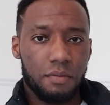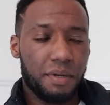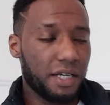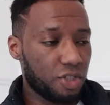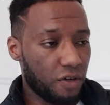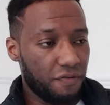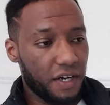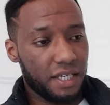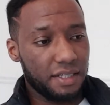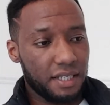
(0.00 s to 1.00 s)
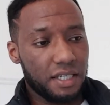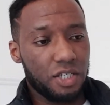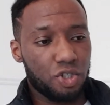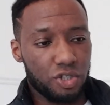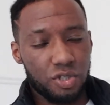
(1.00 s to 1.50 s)
Blood, it's your fucking dignity,
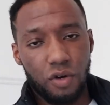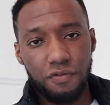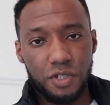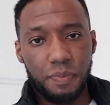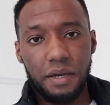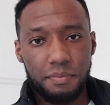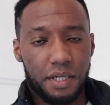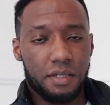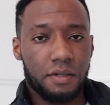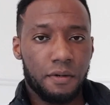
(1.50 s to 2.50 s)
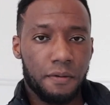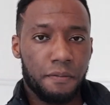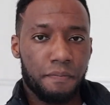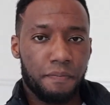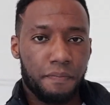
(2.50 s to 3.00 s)
it's your self-respect, blood.
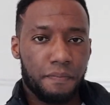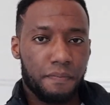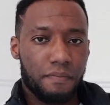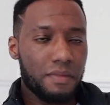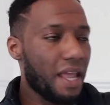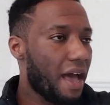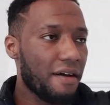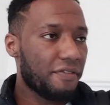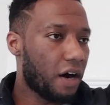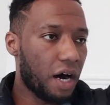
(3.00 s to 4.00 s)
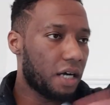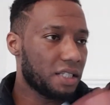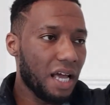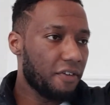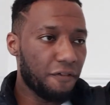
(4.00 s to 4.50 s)
Never,
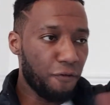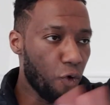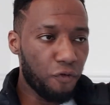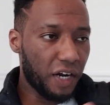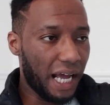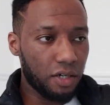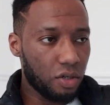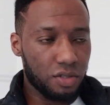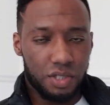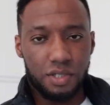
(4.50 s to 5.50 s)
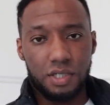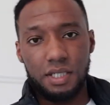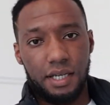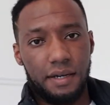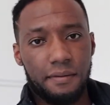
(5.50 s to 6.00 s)
never fall for that nonsense
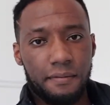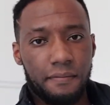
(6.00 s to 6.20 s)
and that.